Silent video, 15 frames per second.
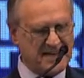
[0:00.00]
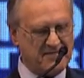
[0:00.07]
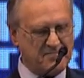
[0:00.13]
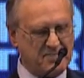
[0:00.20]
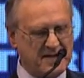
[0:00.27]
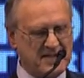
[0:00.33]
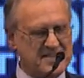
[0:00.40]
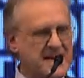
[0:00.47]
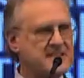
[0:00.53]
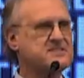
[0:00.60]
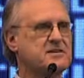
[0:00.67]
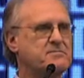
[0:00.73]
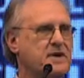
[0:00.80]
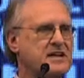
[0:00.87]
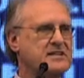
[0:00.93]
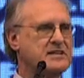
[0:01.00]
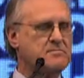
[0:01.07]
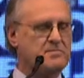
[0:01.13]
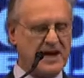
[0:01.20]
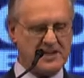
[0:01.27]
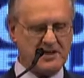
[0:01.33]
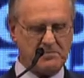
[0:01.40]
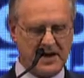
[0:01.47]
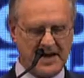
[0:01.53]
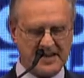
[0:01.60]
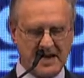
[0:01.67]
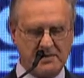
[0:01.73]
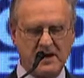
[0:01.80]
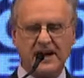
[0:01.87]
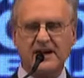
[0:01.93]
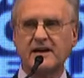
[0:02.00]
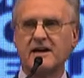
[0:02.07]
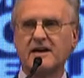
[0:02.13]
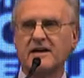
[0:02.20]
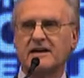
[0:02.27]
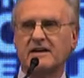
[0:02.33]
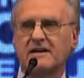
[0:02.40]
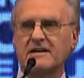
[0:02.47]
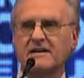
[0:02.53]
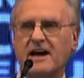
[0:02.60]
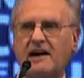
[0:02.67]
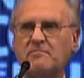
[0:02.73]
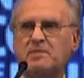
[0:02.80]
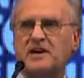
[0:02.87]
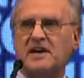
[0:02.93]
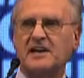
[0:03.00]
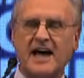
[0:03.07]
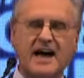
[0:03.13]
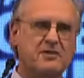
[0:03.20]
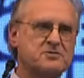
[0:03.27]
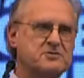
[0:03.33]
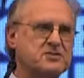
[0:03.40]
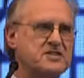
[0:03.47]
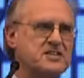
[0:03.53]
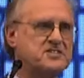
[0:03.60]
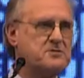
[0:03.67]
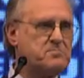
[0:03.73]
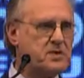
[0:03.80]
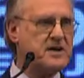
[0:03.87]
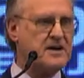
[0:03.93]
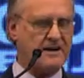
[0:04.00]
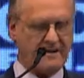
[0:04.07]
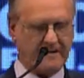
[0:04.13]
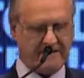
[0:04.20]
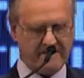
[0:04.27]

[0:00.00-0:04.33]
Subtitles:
have been decimated by the pandemic have been allowed to disappear.